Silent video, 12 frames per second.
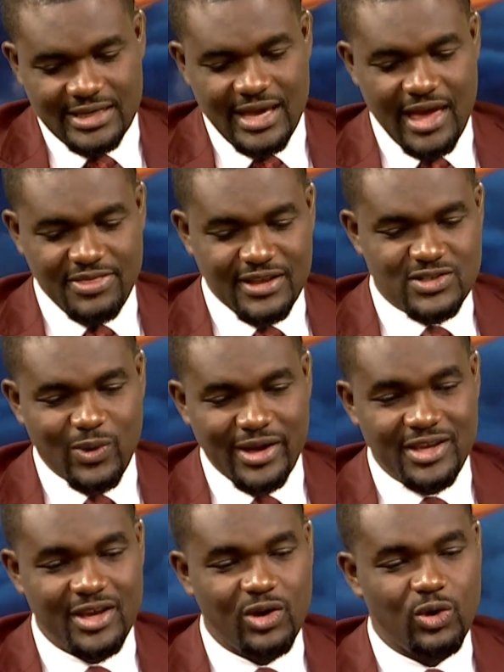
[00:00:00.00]
a
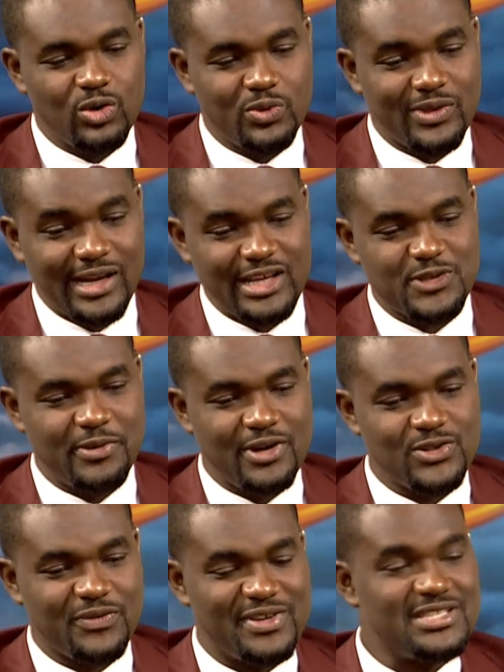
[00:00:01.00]
31-year-old with an
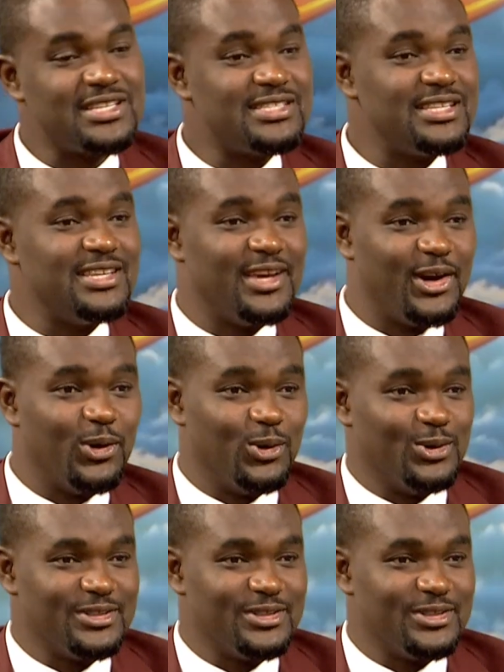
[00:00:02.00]
experience of a 60-year-old.